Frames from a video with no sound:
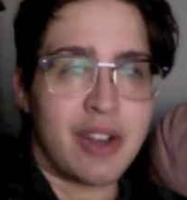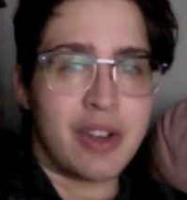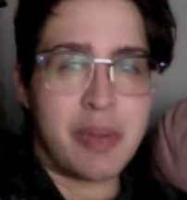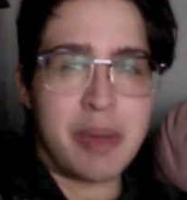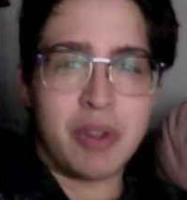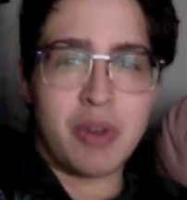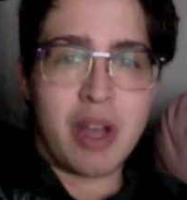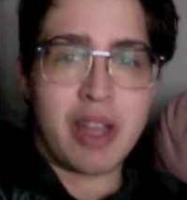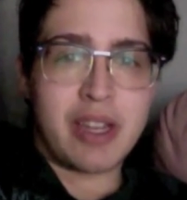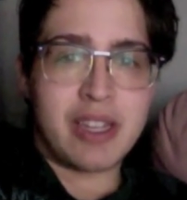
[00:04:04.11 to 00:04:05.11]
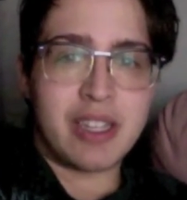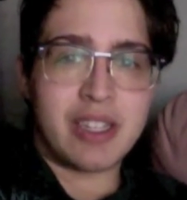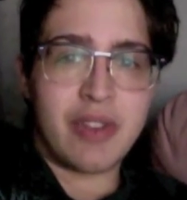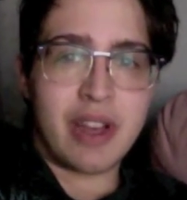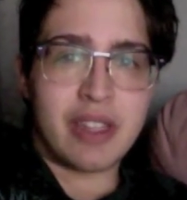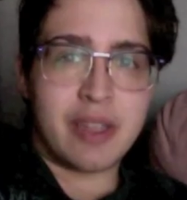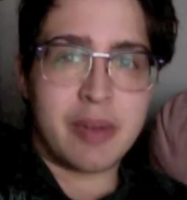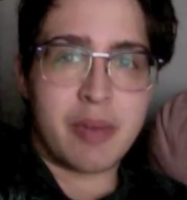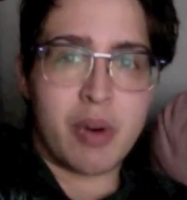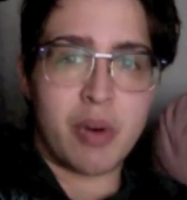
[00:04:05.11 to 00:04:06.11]
people who I identified a little
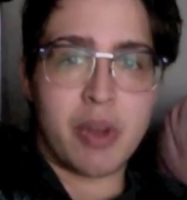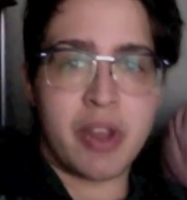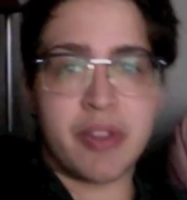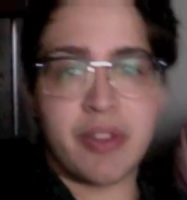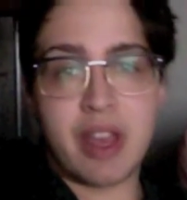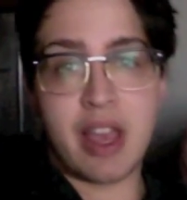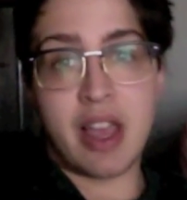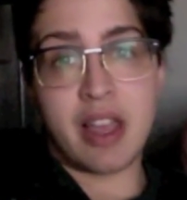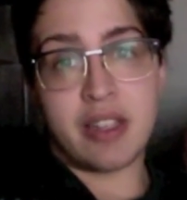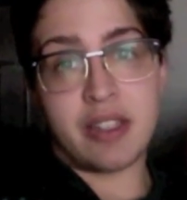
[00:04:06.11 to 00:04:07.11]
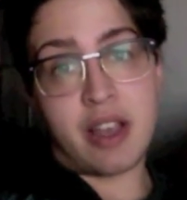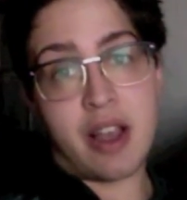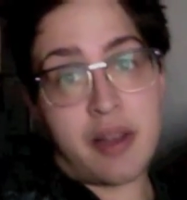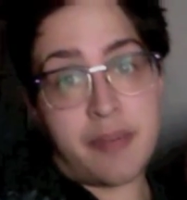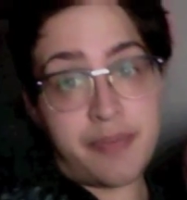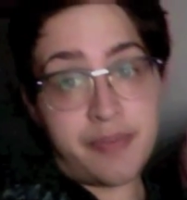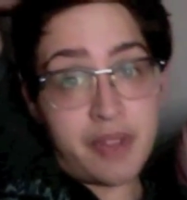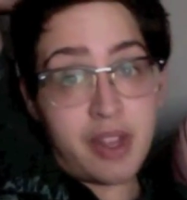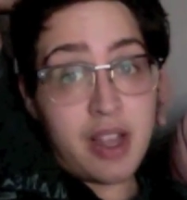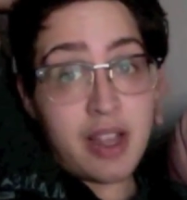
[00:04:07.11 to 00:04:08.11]
bit more with, and
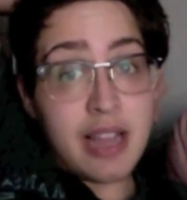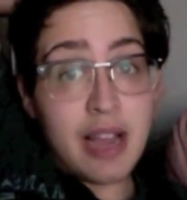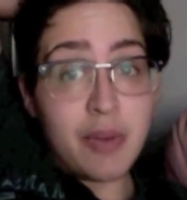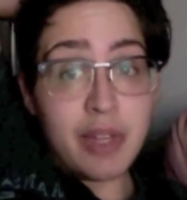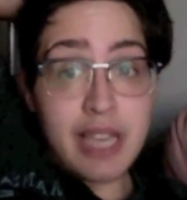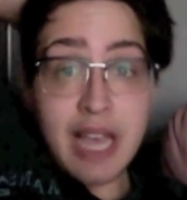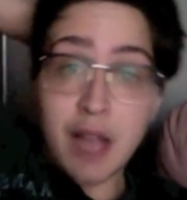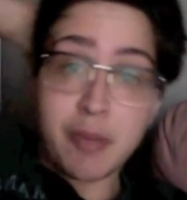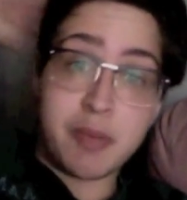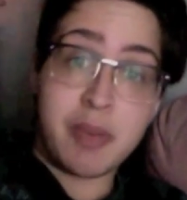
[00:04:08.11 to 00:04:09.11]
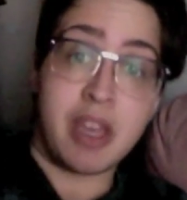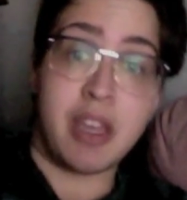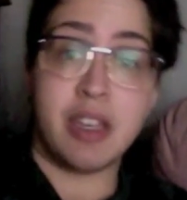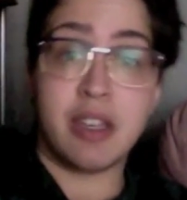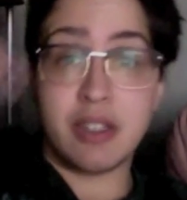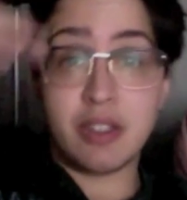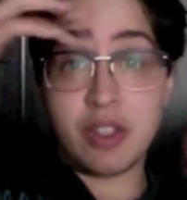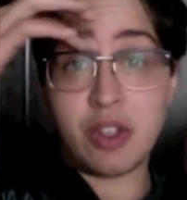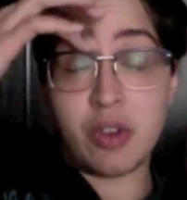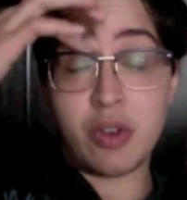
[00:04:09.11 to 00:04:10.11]
that really helped me
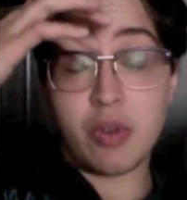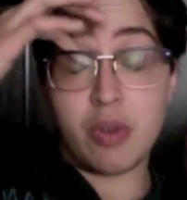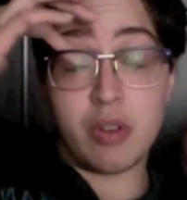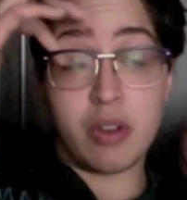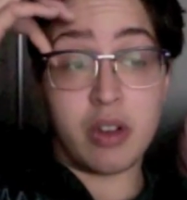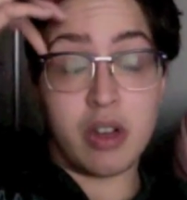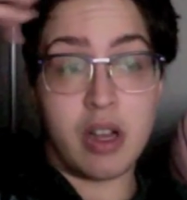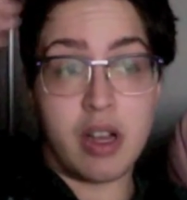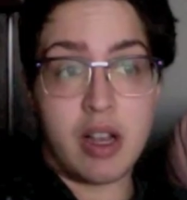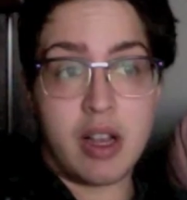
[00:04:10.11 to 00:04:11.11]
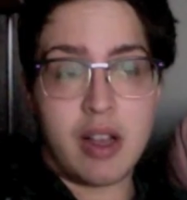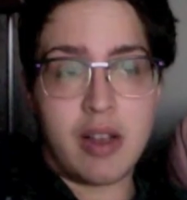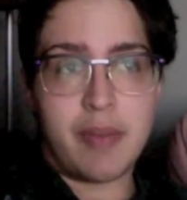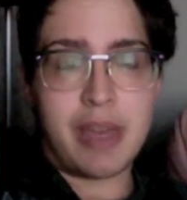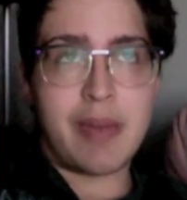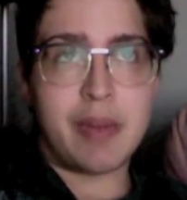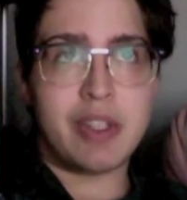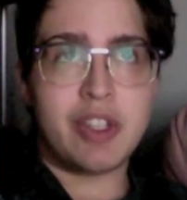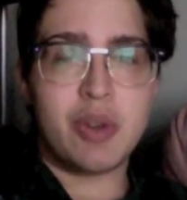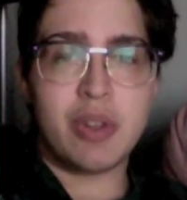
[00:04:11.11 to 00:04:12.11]
to be able
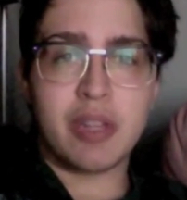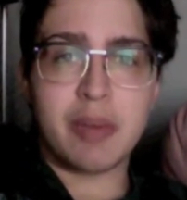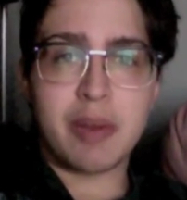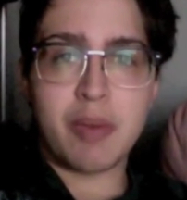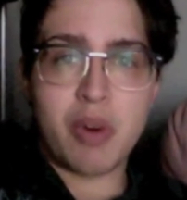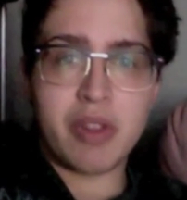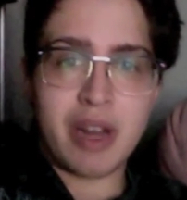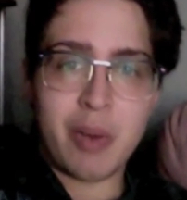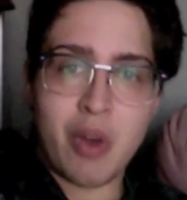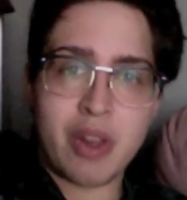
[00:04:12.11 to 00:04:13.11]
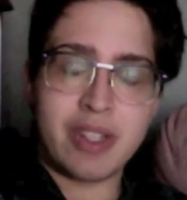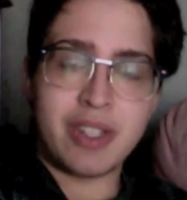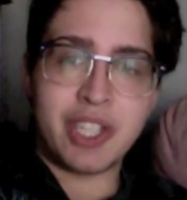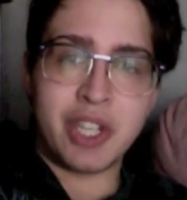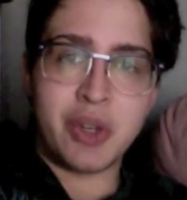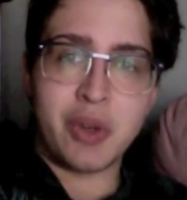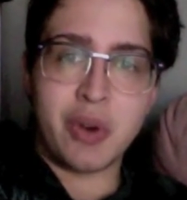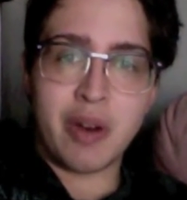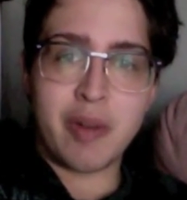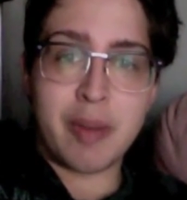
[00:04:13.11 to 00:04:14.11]
to do a little bit more that I wanted to do. I
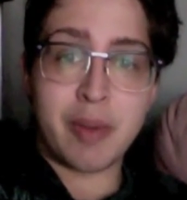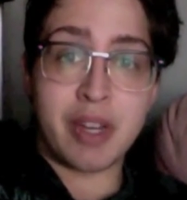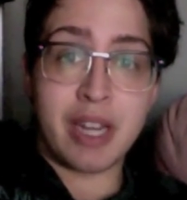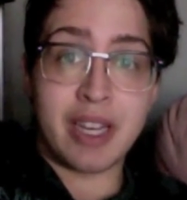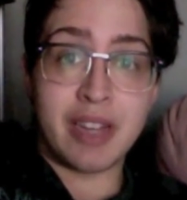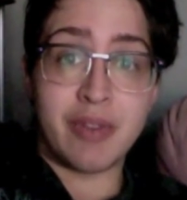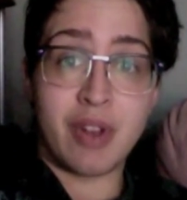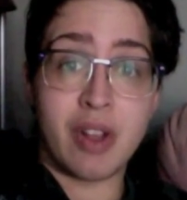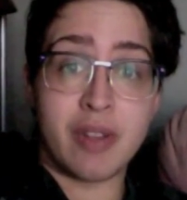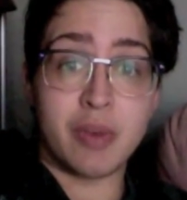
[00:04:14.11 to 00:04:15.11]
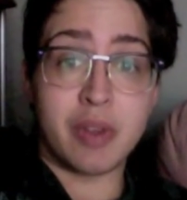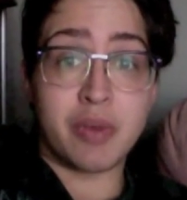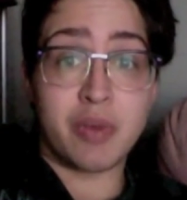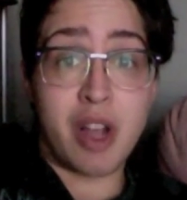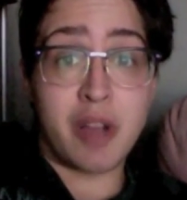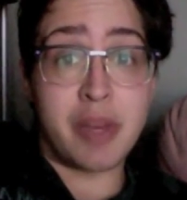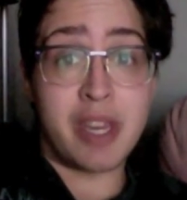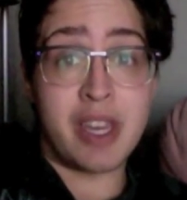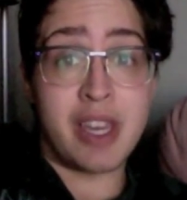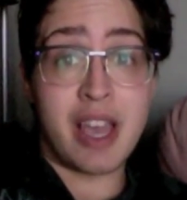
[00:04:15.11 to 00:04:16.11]
remember getting involved with
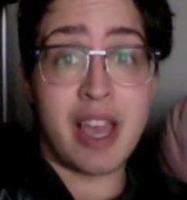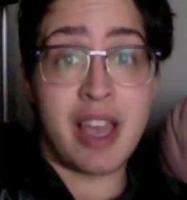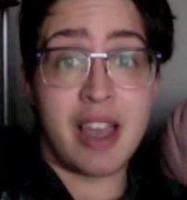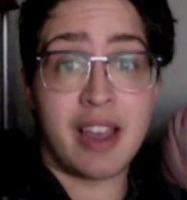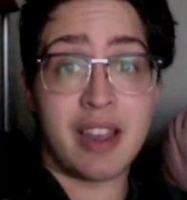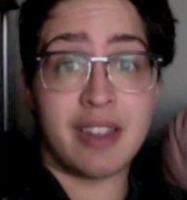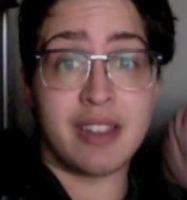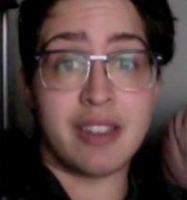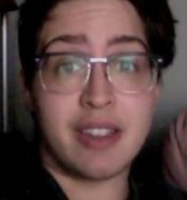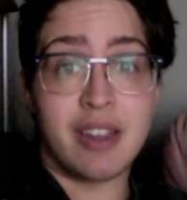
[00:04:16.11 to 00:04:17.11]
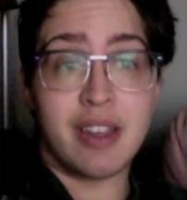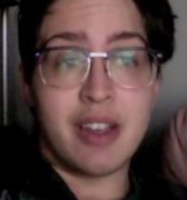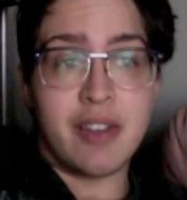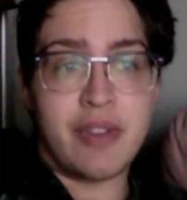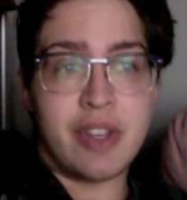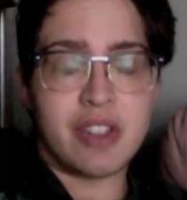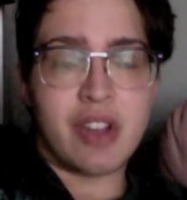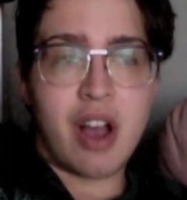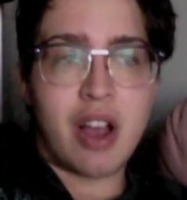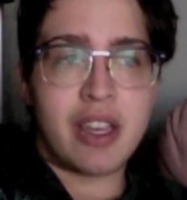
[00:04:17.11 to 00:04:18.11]
rugby and field
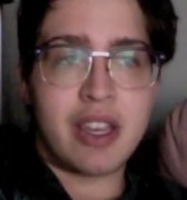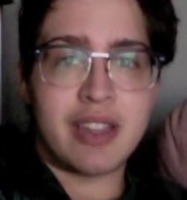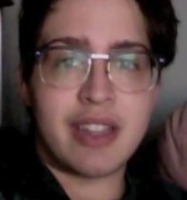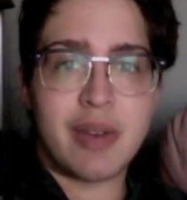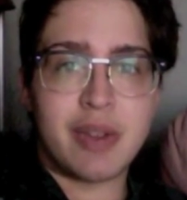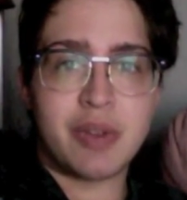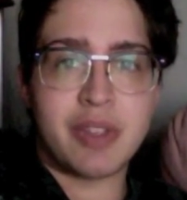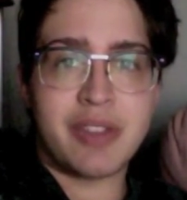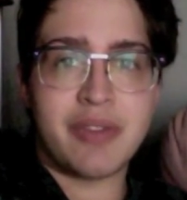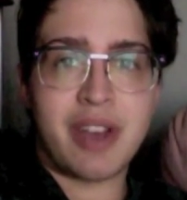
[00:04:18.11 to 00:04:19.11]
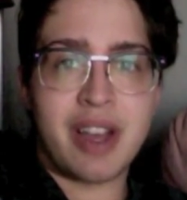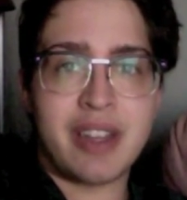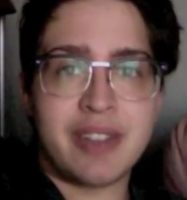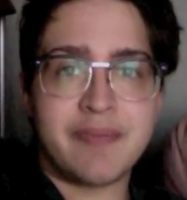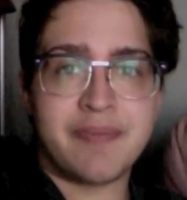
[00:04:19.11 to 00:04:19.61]
hockey, and that was really fun.